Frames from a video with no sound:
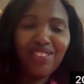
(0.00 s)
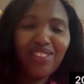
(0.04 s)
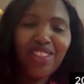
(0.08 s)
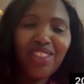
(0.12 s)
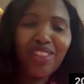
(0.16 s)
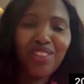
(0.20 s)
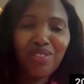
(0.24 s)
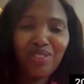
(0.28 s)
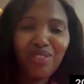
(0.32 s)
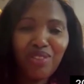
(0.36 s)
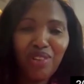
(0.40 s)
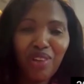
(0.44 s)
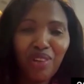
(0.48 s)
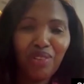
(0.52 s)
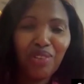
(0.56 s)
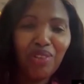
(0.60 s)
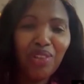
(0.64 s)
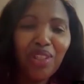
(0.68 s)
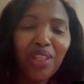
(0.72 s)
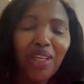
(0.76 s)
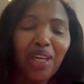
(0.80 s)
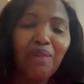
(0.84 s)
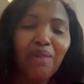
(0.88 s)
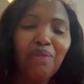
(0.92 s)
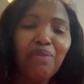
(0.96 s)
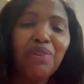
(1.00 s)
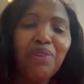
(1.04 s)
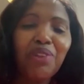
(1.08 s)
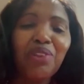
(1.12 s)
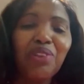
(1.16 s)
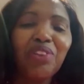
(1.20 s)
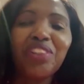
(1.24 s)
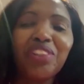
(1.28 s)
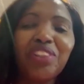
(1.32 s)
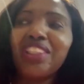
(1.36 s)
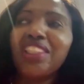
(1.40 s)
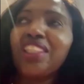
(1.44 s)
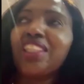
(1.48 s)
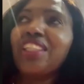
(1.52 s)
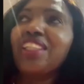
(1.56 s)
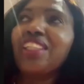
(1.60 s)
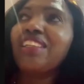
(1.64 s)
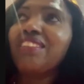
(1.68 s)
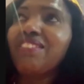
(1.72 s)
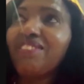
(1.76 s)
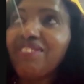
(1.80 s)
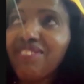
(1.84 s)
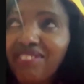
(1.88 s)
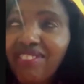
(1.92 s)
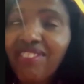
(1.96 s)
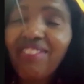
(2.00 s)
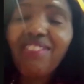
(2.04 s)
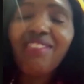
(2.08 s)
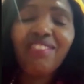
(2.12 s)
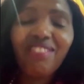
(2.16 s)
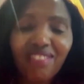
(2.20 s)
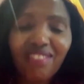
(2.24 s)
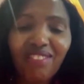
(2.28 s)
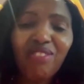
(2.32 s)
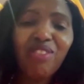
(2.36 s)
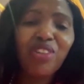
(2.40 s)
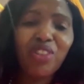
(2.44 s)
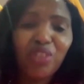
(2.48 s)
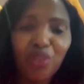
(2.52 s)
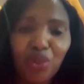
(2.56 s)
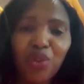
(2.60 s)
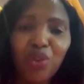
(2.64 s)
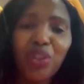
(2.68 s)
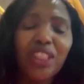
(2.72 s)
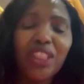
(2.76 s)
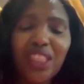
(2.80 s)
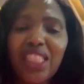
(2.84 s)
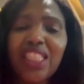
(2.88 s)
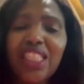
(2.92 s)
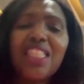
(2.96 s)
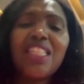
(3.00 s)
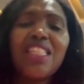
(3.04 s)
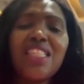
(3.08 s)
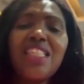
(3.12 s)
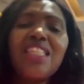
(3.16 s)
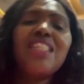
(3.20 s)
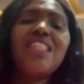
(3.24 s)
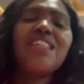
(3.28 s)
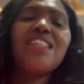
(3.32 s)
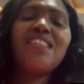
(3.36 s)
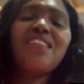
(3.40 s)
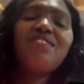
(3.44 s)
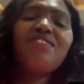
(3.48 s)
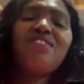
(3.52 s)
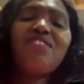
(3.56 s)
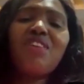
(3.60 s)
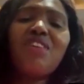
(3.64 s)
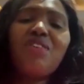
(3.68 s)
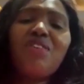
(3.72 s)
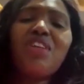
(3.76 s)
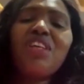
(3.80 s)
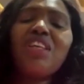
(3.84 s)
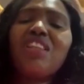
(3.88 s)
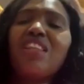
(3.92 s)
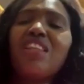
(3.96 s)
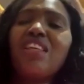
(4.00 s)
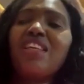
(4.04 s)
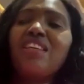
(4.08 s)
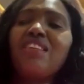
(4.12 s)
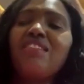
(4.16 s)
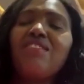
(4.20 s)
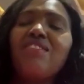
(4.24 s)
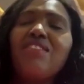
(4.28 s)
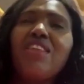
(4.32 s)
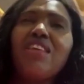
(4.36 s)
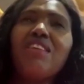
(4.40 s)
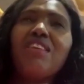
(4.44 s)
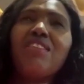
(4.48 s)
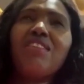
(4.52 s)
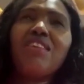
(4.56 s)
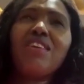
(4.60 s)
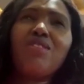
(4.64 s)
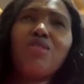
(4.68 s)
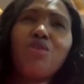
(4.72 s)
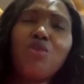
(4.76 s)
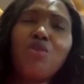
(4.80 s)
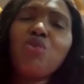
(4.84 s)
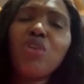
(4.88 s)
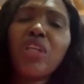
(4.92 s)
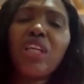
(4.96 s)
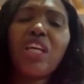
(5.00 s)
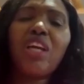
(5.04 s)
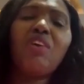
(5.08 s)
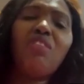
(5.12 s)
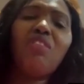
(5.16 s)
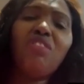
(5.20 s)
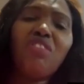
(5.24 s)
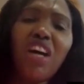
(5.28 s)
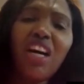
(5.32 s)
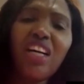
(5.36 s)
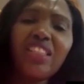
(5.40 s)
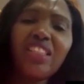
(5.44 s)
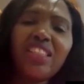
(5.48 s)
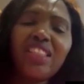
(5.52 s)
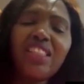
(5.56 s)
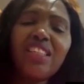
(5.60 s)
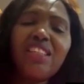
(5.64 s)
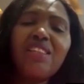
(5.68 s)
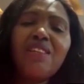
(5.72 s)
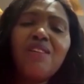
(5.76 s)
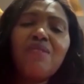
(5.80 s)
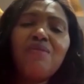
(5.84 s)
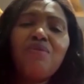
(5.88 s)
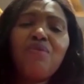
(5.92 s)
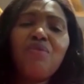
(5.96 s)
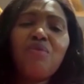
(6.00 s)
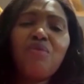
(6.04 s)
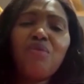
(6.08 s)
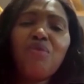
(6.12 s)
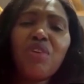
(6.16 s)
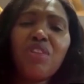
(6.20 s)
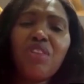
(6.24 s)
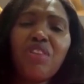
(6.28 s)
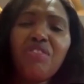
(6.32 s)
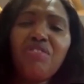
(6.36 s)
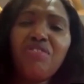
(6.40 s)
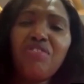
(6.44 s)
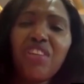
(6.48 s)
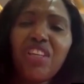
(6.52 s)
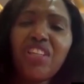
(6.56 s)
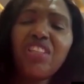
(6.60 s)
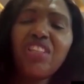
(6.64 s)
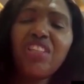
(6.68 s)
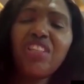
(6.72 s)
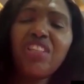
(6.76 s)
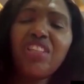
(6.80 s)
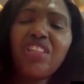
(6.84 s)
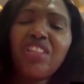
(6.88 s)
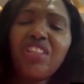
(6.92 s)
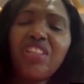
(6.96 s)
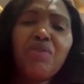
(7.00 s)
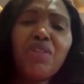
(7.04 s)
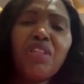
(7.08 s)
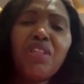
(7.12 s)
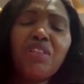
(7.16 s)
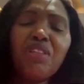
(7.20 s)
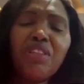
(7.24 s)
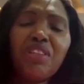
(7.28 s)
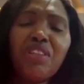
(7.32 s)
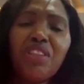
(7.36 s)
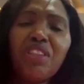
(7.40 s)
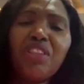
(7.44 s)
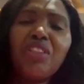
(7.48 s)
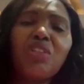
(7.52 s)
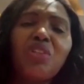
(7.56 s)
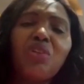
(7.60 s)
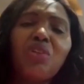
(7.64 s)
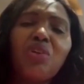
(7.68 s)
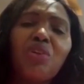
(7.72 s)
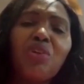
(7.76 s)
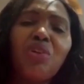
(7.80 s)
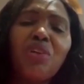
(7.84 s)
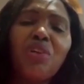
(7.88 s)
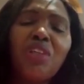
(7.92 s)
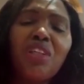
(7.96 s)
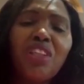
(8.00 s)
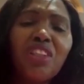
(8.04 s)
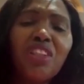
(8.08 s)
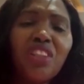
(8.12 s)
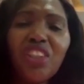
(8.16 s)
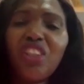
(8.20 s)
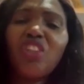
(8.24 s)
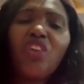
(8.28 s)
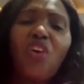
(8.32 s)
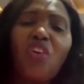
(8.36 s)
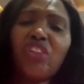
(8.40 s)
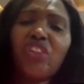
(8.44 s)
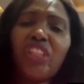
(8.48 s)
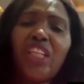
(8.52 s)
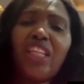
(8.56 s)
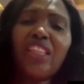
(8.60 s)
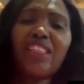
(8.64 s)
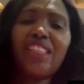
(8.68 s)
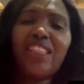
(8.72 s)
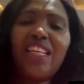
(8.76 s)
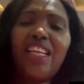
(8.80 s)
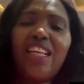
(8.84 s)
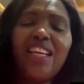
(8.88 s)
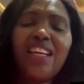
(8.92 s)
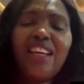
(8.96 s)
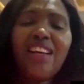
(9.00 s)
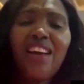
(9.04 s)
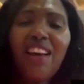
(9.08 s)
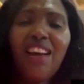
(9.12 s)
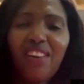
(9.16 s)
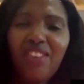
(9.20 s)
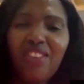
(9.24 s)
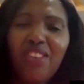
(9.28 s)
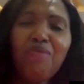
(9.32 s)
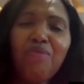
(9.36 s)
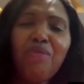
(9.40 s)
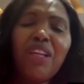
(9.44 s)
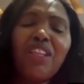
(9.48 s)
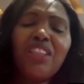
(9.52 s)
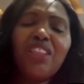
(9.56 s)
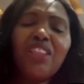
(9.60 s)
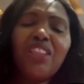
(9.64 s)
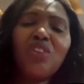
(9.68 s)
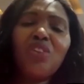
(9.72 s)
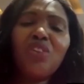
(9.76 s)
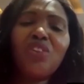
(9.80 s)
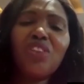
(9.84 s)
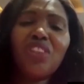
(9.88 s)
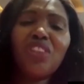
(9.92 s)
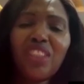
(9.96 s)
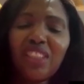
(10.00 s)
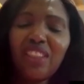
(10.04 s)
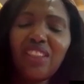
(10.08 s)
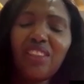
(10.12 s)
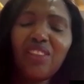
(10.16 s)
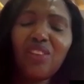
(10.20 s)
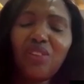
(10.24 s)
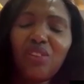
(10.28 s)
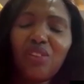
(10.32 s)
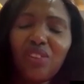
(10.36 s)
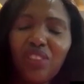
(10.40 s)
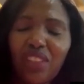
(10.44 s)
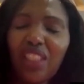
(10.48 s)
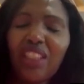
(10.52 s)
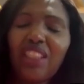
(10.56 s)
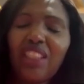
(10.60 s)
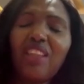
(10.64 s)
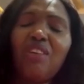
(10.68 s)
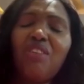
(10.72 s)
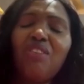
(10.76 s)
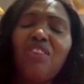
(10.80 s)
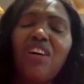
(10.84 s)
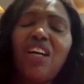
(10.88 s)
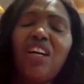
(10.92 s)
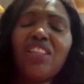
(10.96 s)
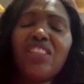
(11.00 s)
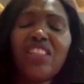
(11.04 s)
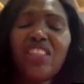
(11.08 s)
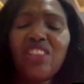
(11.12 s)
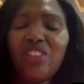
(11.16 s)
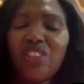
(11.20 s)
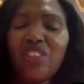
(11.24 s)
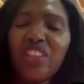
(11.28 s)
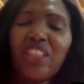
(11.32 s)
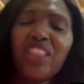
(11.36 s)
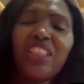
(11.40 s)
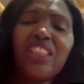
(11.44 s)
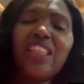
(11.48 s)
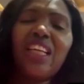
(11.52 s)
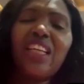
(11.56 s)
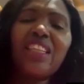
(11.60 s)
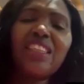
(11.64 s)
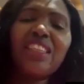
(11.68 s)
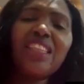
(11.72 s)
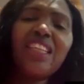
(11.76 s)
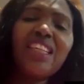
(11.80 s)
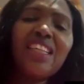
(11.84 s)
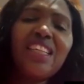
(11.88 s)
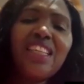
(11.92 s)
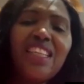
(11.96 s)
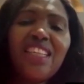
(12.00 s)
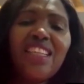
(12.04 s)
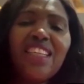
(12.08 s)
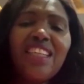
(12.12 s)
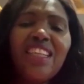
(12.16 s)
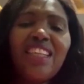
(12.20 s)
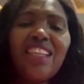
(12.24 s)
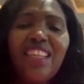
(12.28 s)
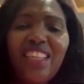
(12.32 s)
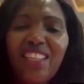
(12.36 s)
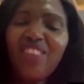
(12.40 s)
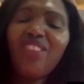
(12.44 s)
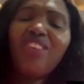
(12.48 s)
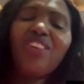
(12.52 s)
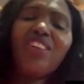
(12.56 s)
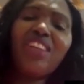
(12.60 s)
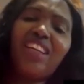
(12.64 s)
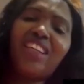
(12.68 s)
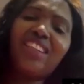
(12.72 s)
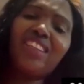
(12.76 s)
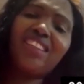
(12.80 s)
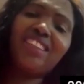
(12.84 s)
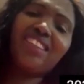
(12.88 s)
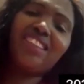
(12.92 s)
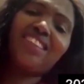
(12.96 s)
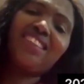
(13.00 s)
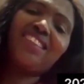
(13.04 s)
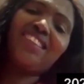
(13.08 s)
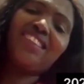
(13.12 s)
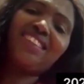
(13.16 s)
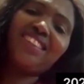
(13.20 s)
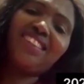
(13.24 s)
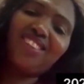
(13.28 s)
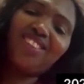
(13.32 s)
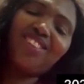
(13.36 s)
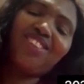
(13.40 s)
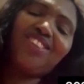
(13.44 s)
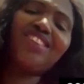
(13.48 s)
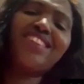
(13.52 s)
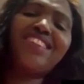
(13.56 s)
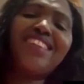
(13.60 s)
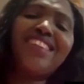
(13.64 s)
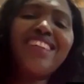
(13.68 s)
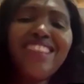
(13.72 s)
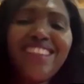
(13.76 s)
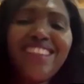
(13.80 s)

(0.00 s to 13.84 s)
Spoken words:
when we were growing up, because we could see the way they took care of us with very rich resources, and they managed to take care of us, educate us, and all that. So